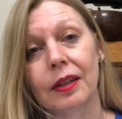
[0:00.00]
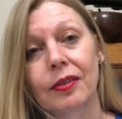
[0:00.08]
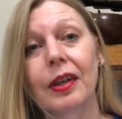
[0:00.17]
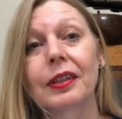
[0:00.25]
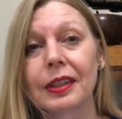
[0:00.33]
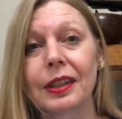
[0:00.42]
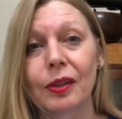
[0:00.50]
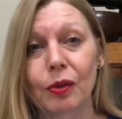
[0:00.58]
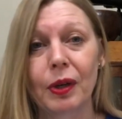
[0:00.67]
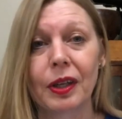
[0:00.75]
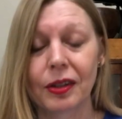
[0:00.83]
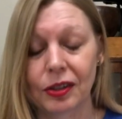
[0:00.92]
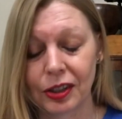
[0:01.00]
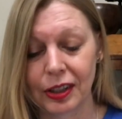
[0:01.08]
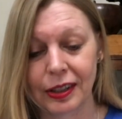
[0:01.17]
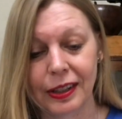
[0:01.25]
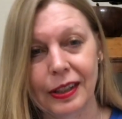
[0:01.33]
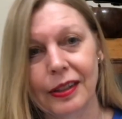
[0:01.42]
So I did it the way that
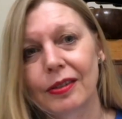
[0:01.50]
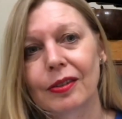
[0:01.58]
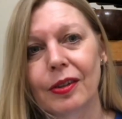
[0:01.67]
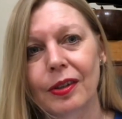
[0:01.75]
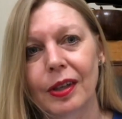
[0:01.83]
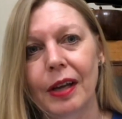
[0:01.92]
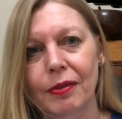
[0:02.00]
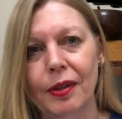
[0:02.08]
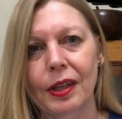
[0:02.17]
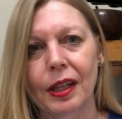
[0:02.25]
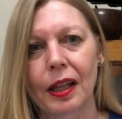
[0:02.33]
she did it, so that everything